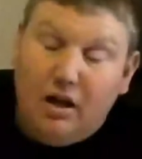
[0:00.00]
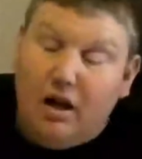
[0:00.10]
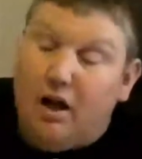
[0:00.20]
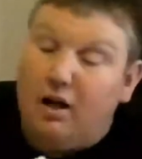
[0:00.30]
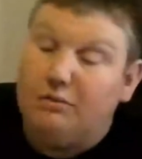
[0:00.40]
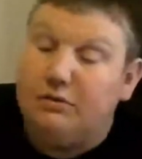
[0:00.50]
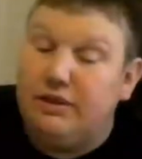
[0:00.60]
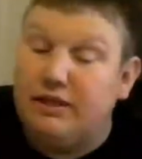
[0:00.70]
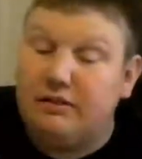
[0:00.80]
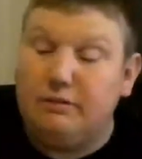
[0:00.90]
So
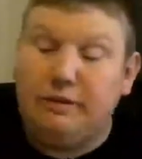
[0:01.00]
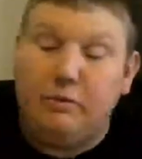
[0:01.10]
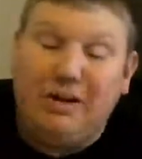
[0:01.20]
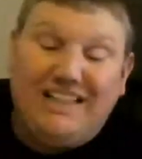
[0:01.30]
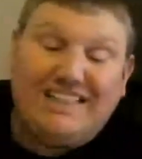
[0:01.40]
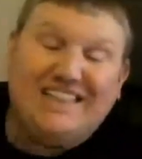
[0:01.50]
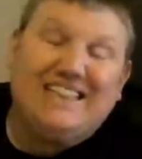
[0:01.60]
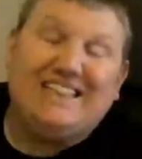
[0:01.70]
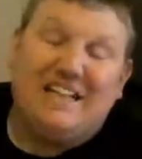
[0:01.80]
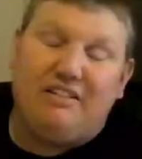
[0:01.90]
that's going to be week
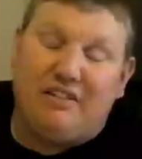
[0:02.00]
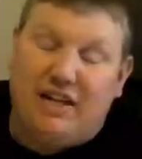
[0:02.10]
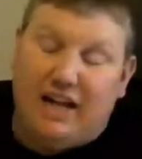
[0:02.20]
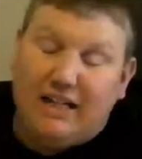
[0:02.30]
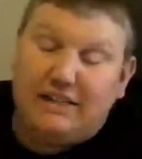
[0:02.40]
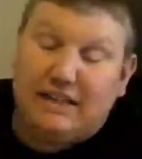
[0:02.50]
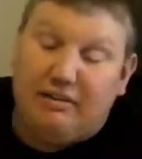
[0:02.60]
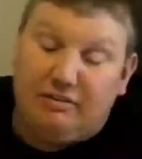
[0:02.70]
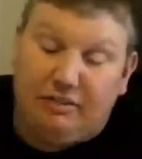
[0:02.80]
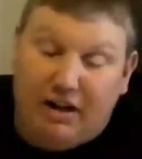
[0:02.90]
6 of the
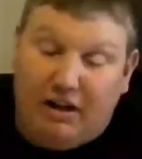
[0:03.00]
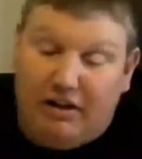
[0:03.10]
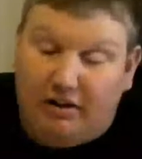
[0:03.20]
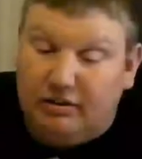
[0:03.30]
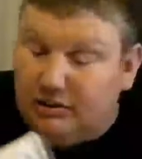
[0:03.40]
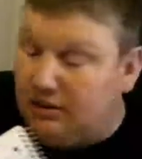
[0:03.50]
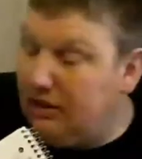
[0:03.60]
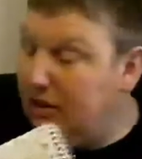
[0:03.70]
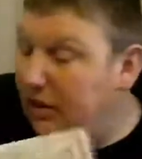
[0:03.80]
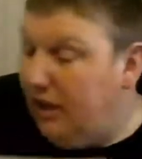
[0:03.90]
XFL.
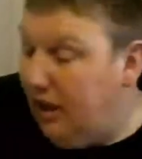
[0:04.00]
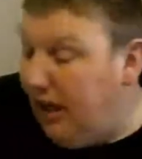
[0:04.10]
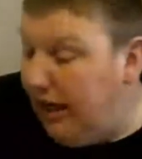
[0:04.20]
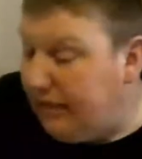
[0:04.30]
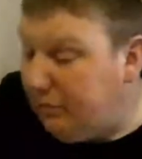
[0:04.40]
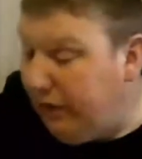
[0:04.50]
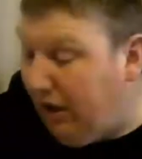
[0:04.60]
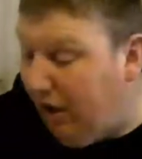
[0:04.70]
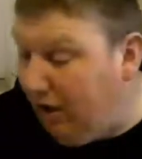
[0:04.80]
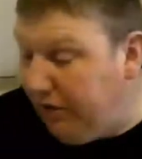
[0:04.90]
As we
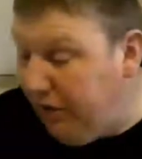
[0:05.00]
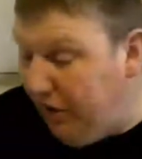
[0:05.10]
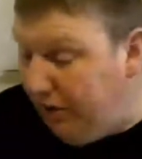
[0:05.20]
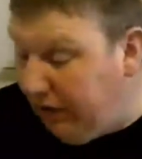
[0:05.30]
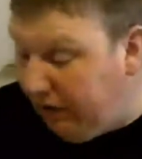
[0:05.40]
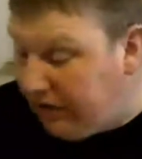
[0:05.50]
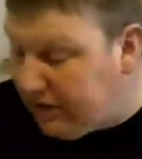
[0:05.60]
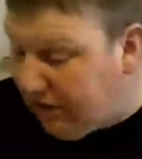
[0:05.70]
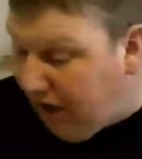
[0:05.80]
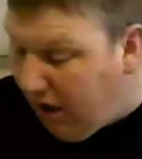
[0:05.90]
all know, there is
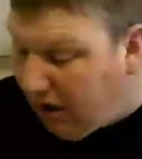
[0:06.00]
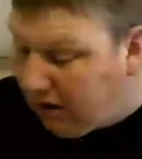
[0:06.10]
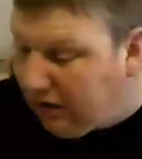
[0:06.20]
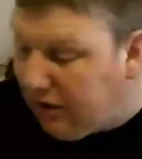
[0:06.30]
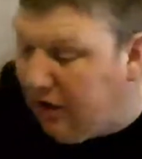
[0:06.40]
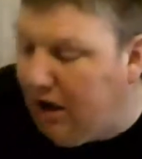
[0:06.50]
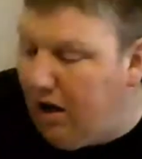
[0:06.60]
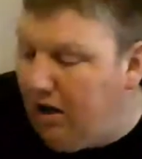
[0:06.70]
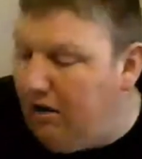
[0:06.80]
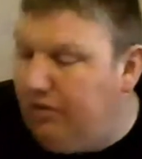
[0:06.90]
talk
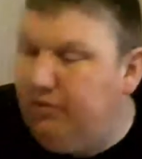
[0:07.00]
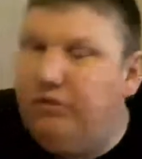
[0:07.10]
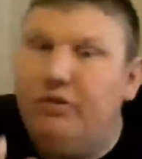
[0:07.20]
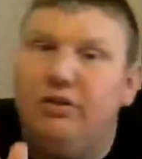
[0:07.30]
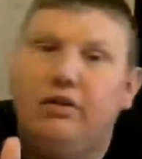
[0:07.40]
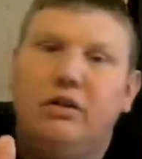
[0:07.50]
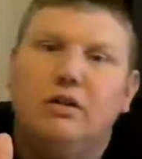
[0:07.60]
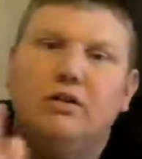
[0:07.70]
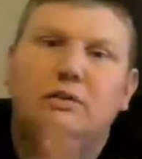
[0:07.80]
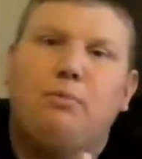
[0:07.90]
of
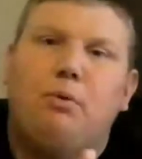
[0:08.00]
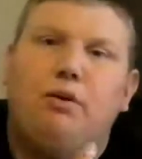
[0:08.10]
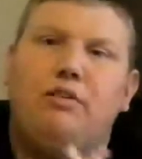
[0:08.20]
sporting